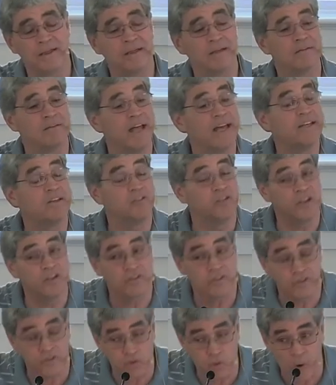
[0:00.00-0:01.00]
like
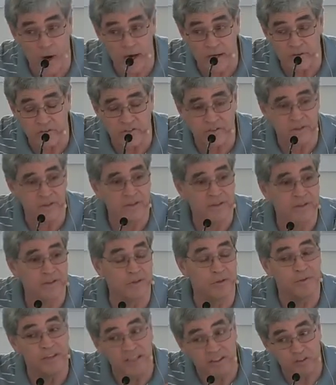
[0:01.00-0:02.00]
Jesus Christ?
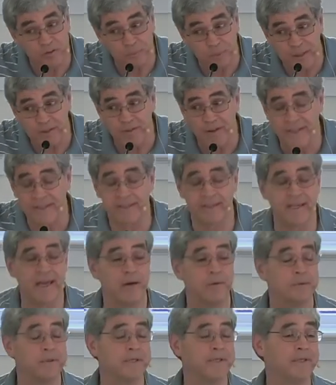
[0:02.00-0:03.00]
Do they speak like a
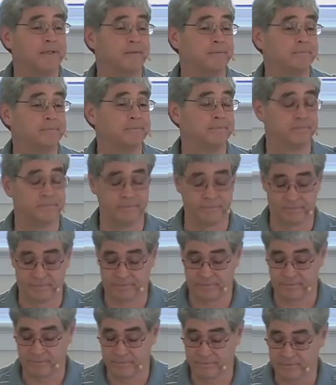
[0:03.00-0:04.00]
Galilean?
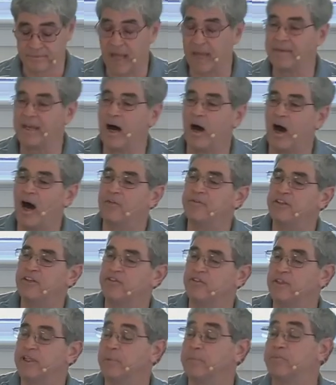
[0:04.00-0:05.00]
And now,
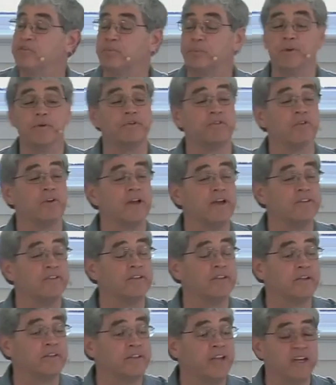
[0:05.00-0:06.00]
obviously, I'm spiritualizing
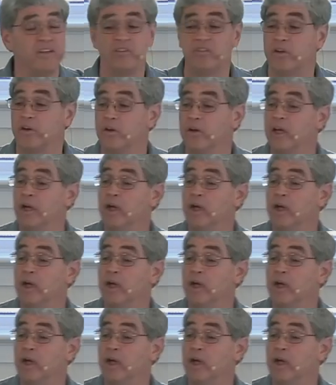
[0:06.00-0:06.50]
the text here,